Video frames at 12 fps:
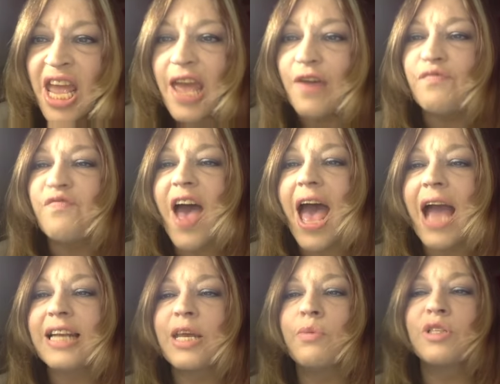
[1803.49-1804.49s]
In
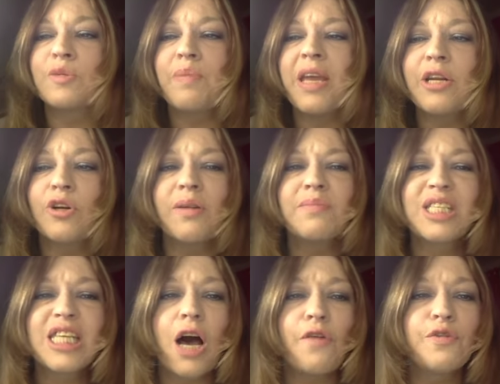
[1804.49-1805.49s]
fact, it was Peter
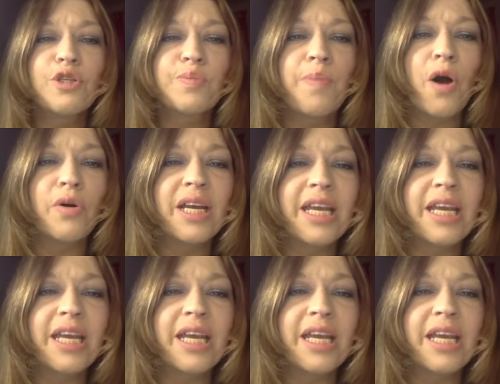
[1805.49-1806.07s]
himself who spoke